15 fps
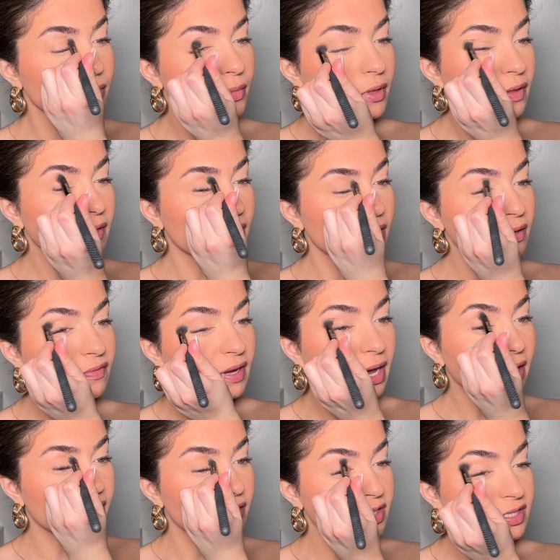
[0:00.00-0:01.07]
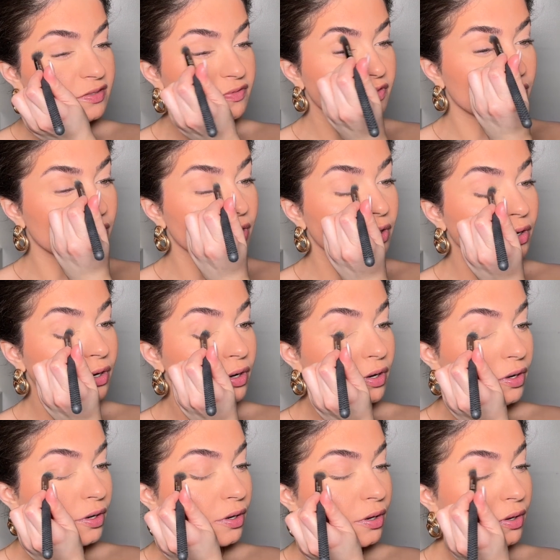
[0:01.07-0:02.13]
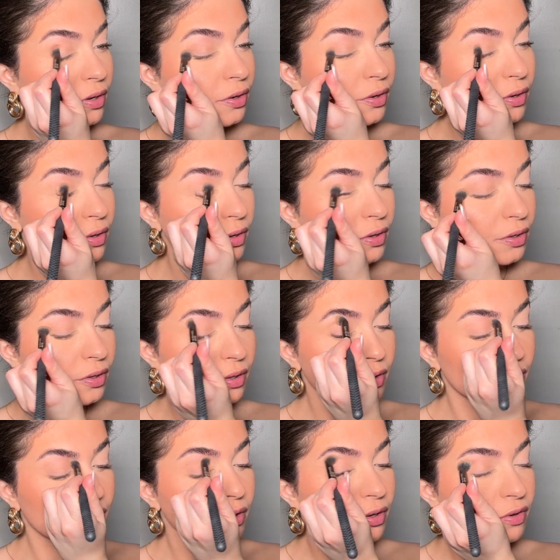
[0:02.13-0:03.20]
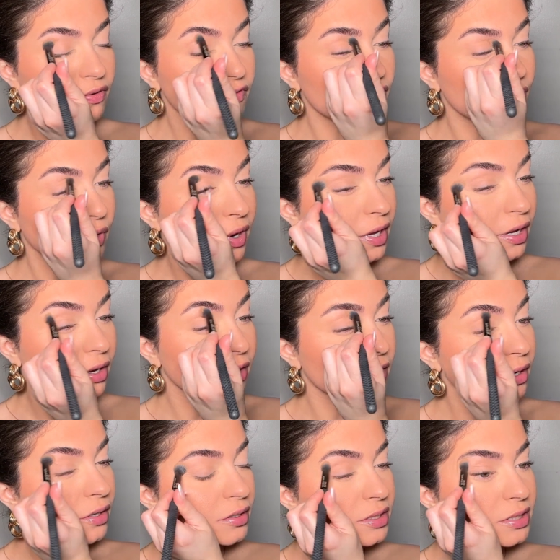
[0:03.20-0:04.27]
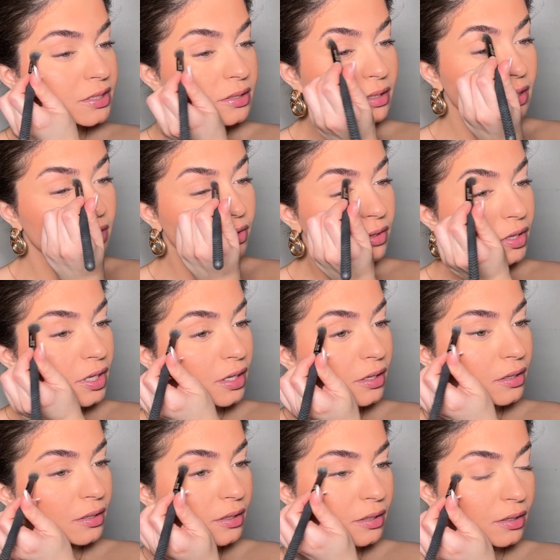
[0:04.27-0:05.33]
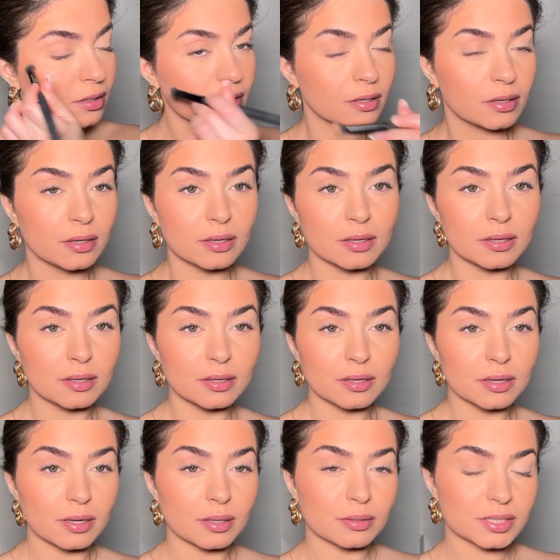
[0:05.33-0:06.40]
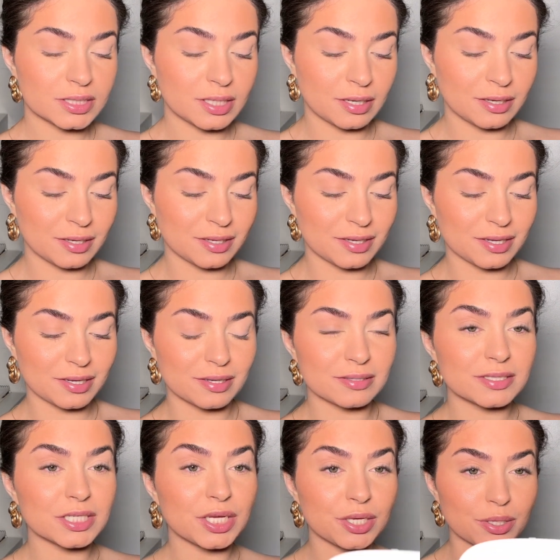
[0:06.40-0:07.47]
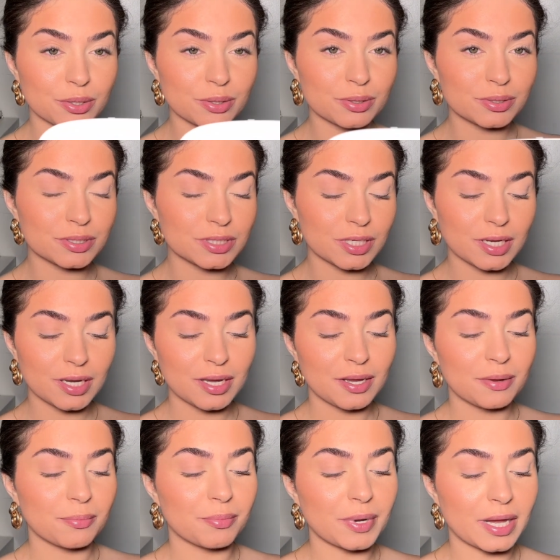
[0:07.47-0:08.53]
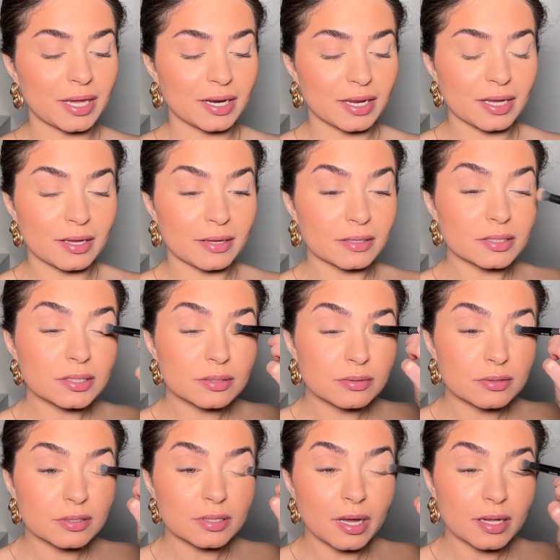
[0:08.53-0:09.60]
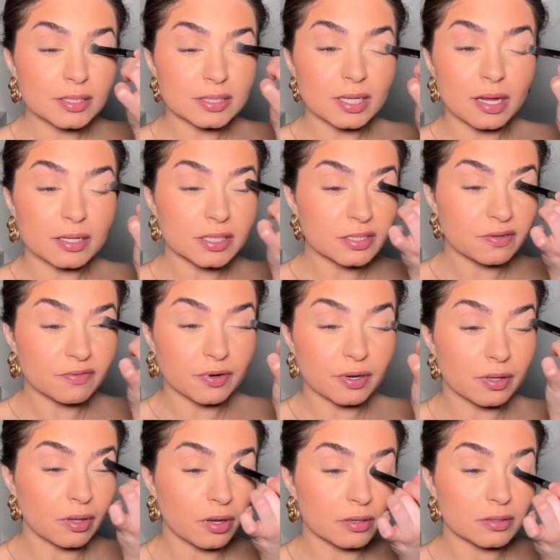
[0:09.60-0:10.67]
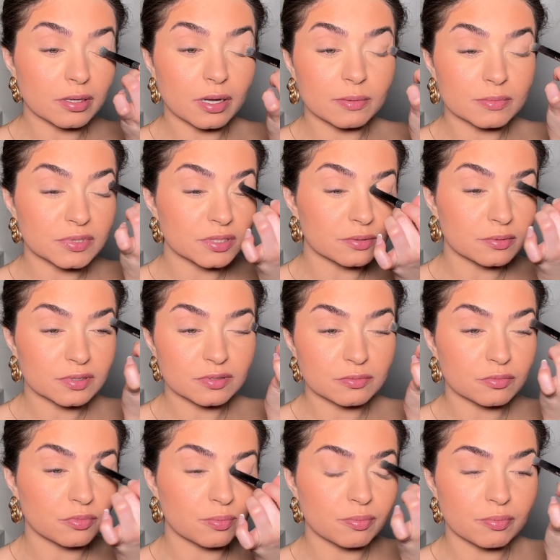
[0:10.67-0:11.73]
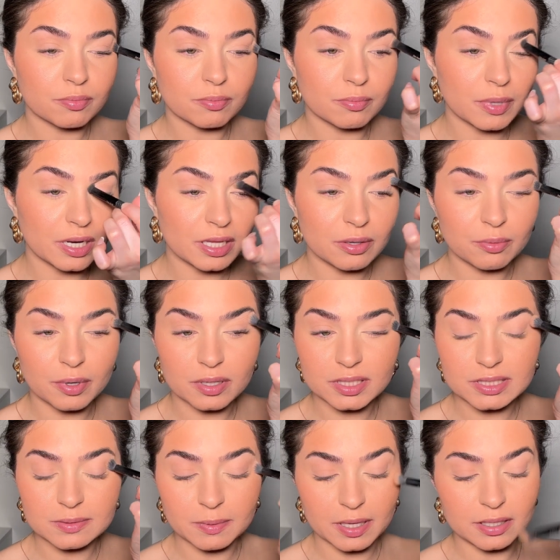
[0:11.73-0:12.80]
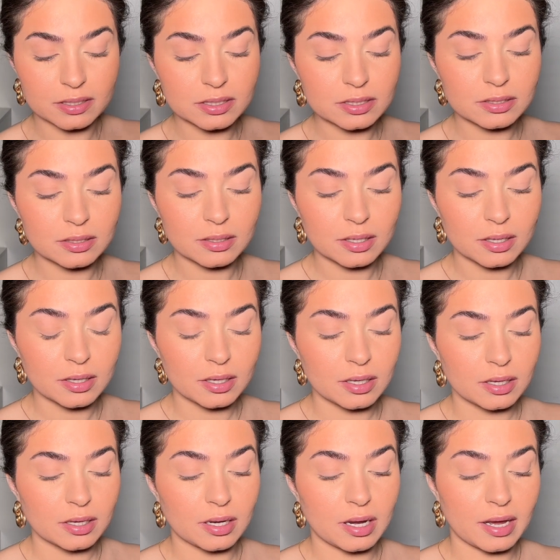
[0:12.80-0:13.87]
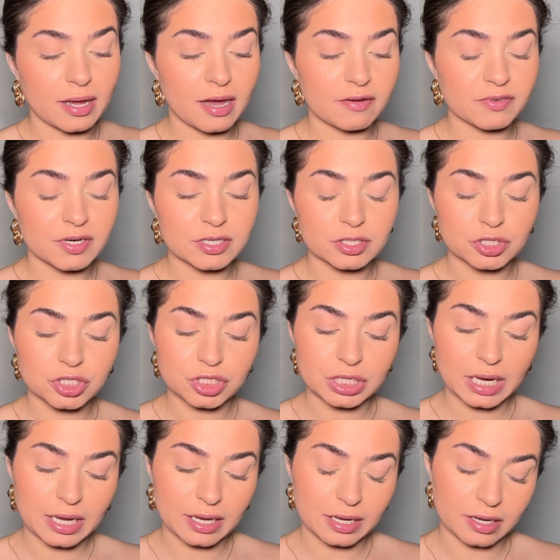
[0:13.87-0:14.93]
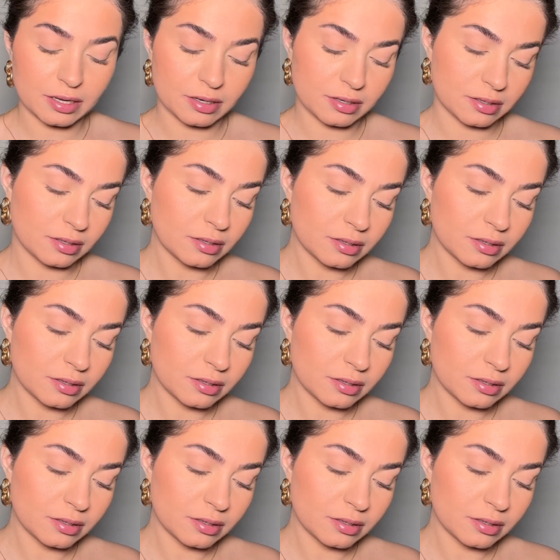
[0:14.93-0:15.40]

I think I've had this for 4 years, literally. It's huge, but it does last a very long time, so it's money well spent. I have it in shade